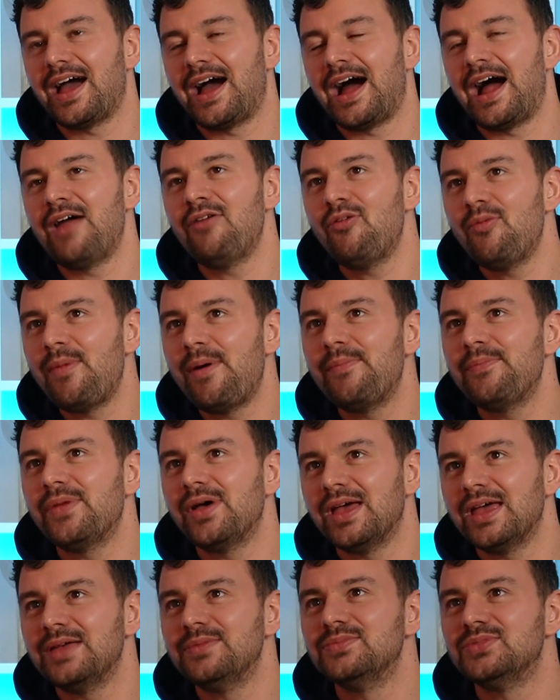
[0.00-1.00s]
I remember
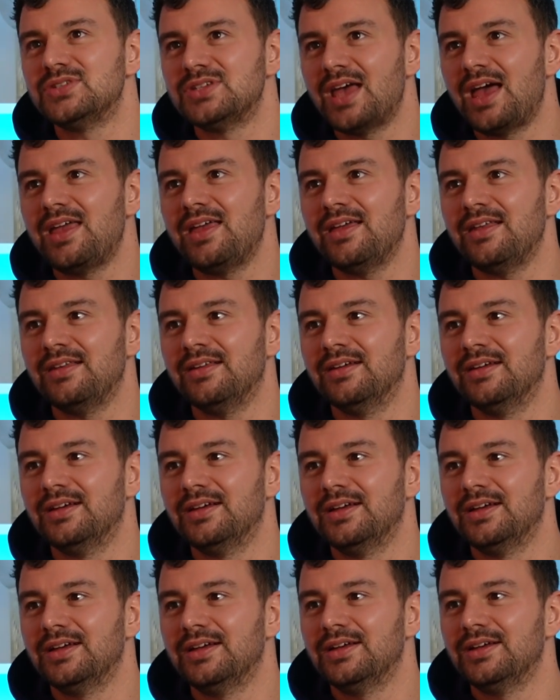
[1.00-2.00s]
him saying,
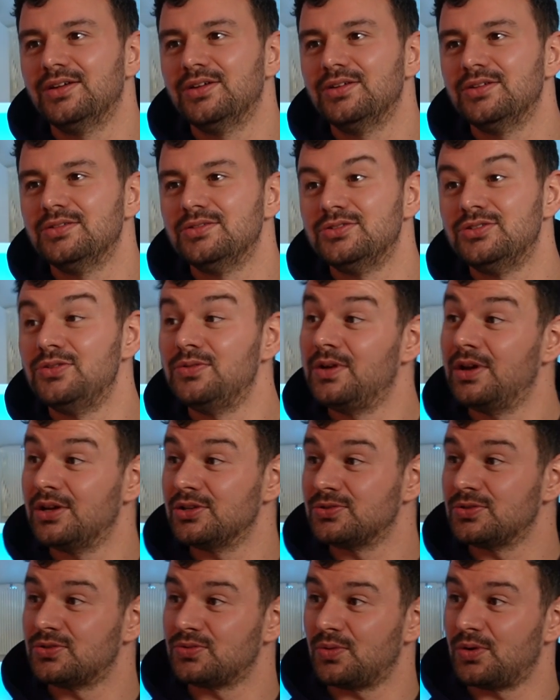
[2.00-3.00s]
"Do you
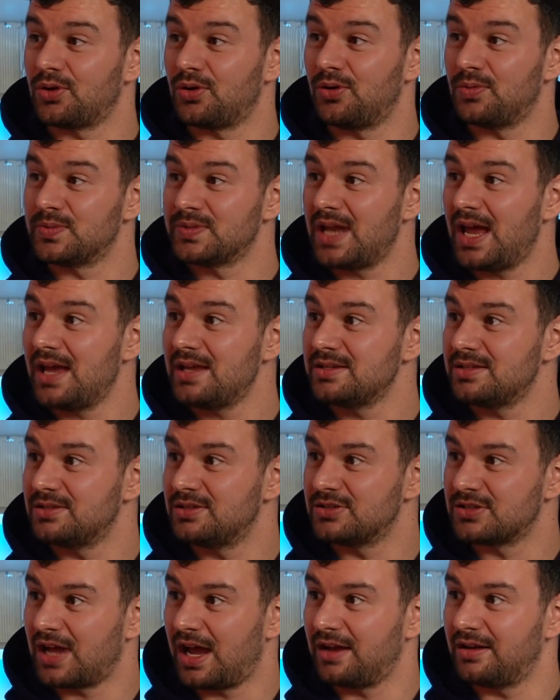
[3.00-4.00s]
girls just want to go upstairs and
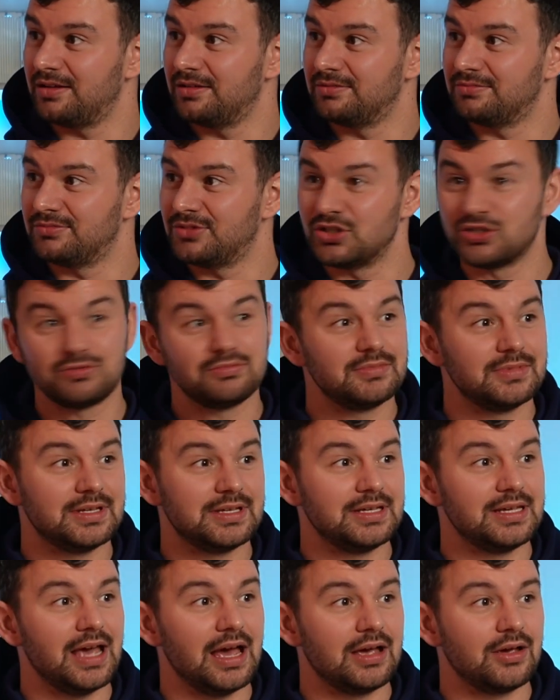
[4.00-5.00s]
just kind of just
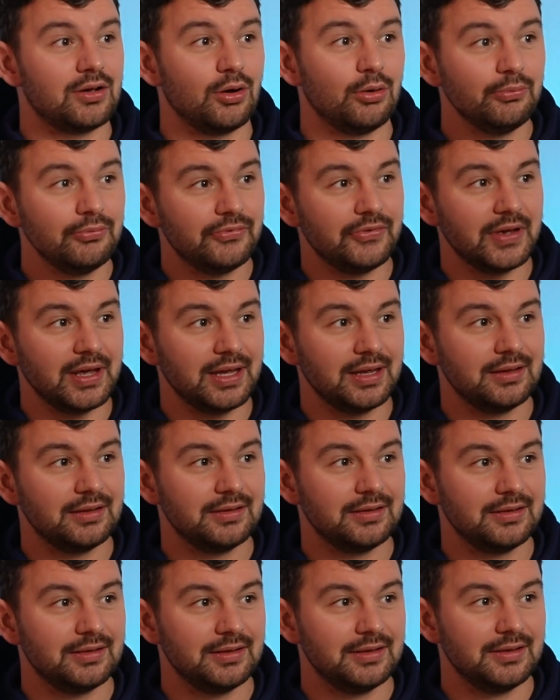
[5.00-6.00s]
get comfy?"
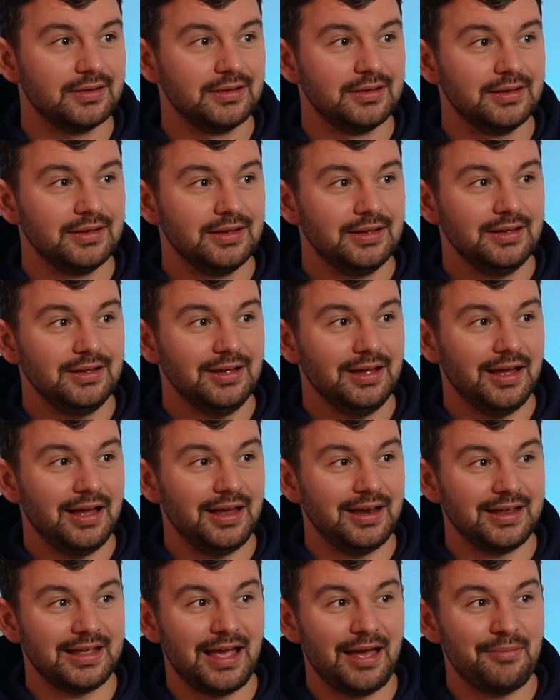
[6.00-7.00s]

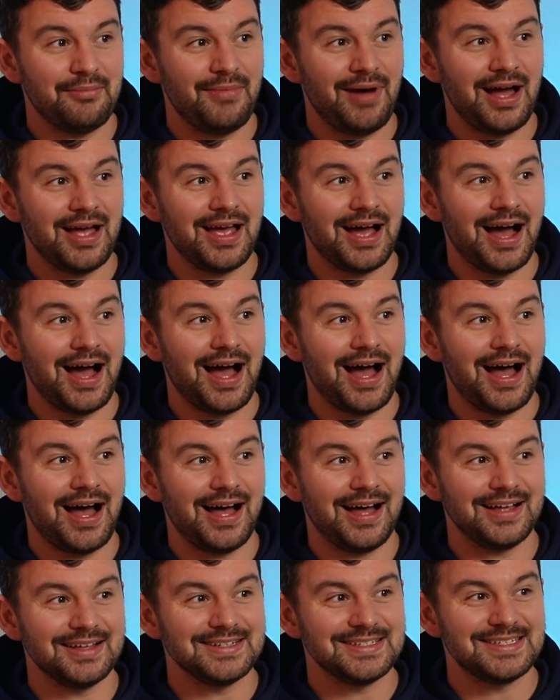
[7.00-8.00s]
And again, my
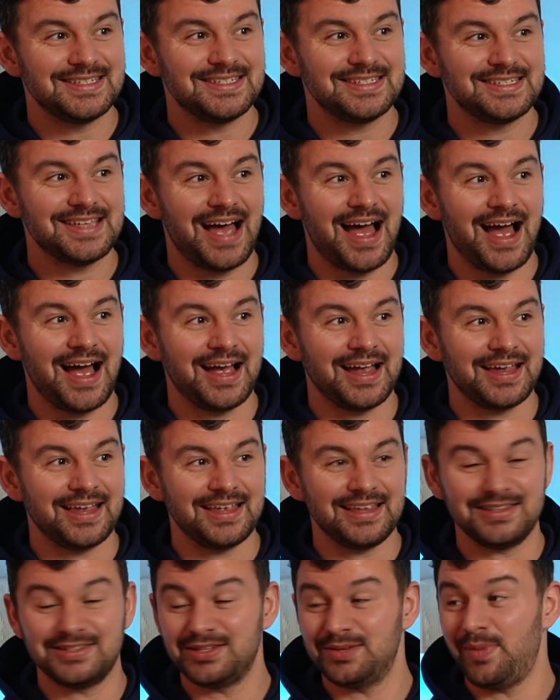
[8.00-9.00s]
heart sank
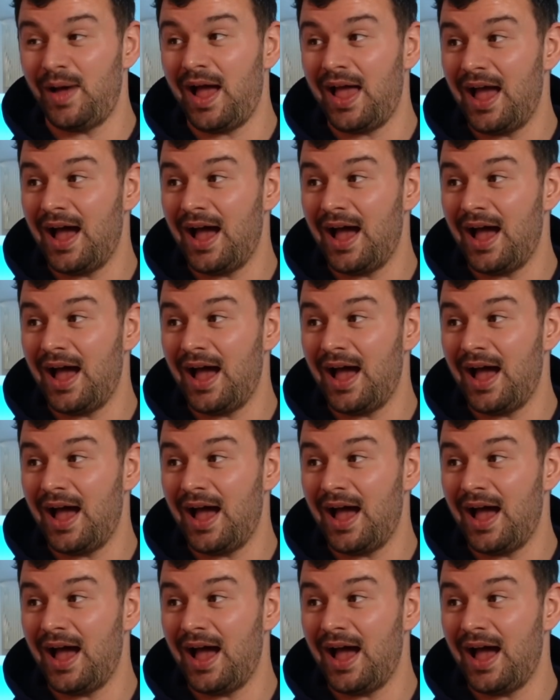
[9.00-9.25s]
into my